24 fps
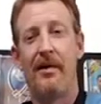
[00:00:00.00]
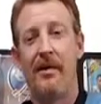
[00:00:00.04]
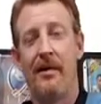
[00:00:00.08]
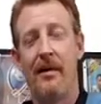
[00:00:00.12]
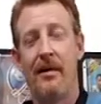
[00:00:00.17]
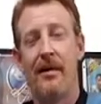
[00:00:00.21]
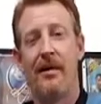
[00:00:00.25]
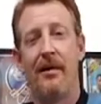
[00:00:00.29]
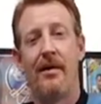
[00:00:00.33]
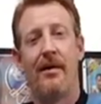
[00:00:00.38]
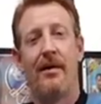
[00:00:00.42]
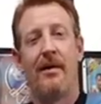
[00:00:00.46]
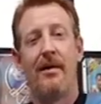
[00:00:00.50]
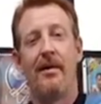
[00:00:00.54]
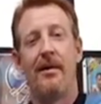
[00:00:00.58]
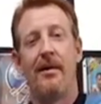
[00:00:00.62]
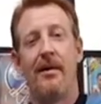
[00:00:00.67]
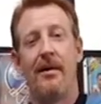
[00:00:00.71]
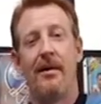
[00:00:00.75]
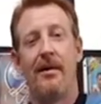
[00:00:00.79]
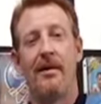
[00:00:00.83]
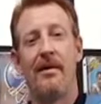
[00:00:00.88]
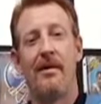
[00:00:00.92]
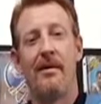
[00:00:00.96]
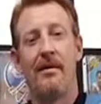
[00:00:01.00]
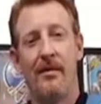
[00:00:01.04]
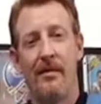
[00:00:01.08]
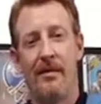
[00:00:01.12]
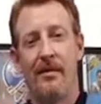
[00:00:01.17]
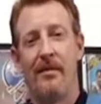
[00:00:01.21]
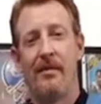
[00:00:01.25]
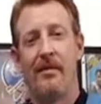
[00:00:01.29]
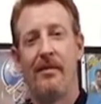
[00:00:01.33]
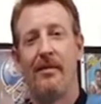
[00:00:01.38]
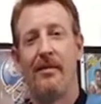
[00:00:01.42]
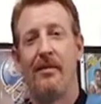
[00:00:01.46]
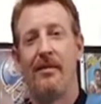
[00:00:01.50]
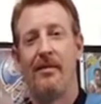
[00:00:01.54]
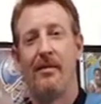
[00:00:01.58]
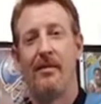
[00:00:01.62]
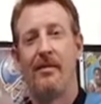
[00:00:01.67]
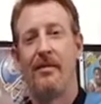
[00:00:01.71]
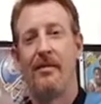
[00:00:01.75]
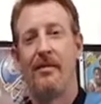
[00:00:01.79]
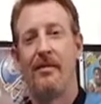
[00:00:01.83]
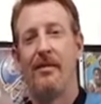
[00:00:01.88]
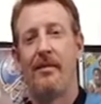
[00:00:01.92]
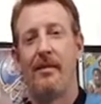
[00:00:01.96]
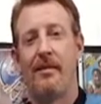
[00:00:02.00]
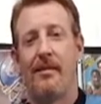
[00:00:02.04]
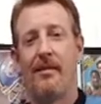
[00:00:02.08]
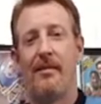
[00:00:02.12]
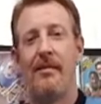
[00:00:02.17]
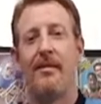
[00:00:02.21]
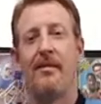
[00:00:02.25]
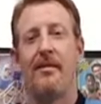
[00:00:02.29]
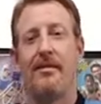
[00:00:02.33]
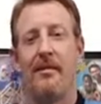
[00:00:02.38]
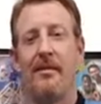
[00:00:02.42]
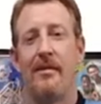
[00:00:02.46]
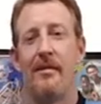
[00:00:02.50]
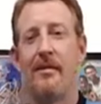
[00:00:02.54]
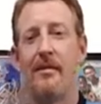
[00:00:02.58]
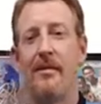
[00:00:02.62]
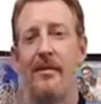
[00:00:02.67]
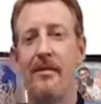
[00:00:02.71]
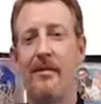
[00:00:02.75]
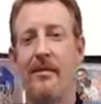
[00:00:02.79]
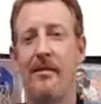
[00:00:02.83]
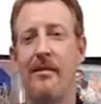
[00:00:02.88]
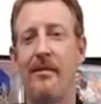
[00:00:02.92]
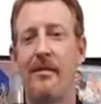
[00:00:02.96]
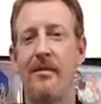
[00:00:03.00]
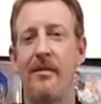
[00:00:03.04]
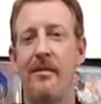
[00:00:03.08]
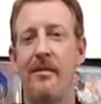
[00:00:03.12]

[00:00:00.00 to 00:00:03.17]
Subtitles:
This person isn't speaking.